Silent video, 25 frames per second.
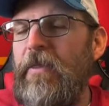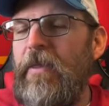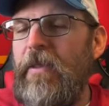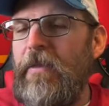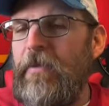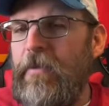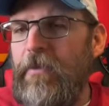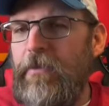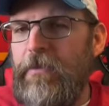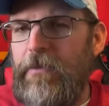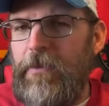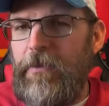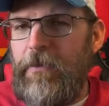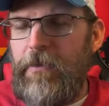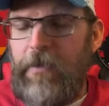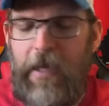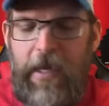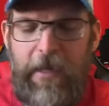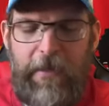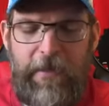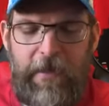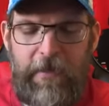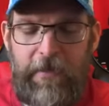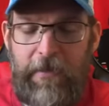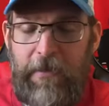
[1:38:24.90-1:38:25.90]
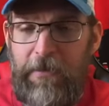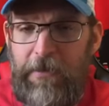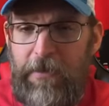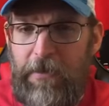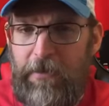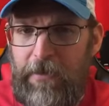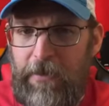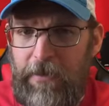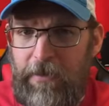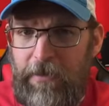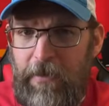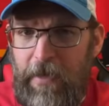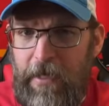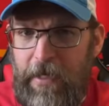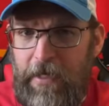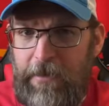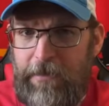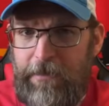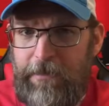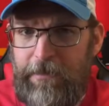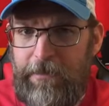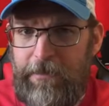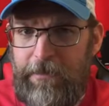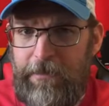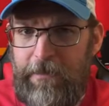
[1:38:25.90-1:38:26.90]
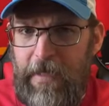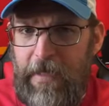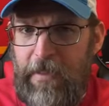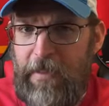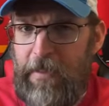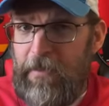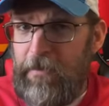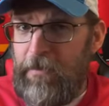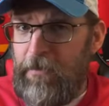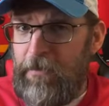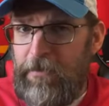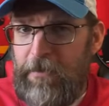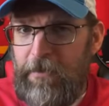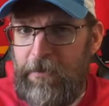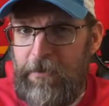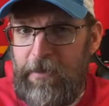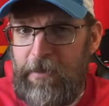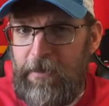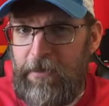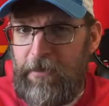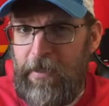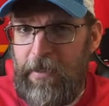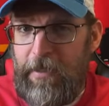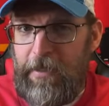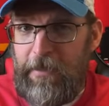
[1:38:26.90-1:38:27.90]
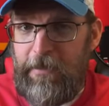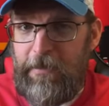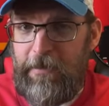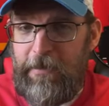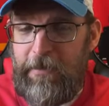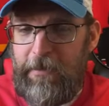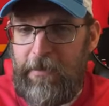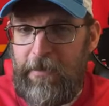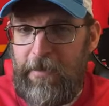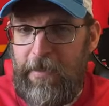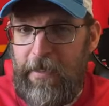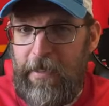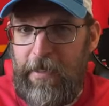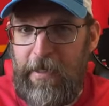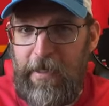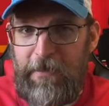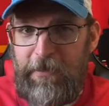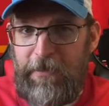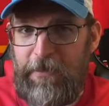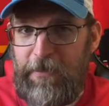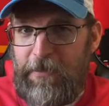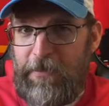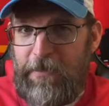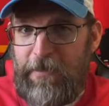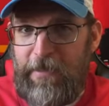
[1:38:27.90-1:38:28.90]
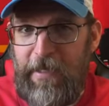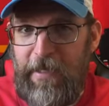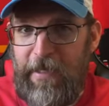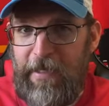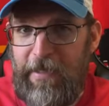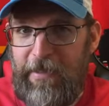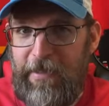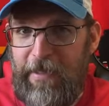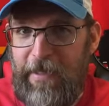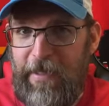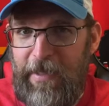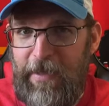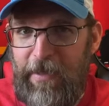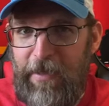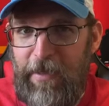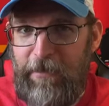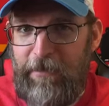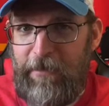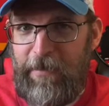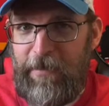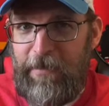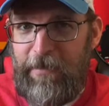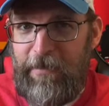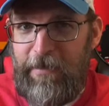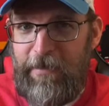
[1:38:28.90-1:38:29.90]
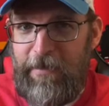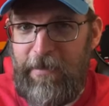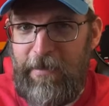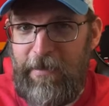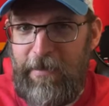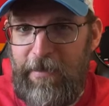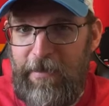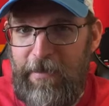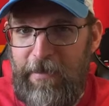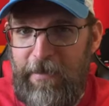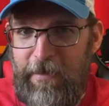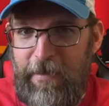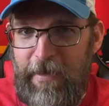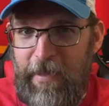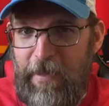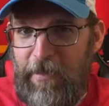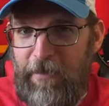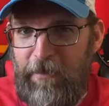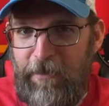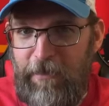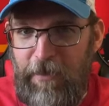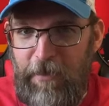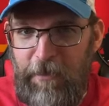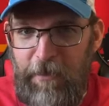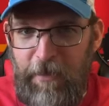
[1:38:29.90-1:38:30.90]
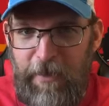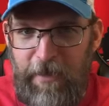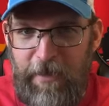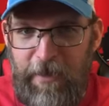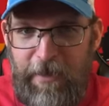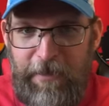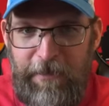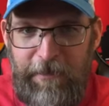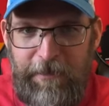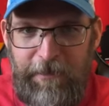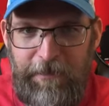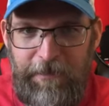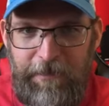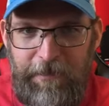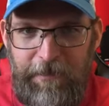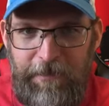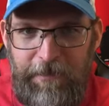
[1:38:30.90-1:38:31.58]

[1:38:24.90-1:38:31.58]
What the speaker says: think they're doing it right. I think they're doing it right. And I love it. I love Cobra Kai.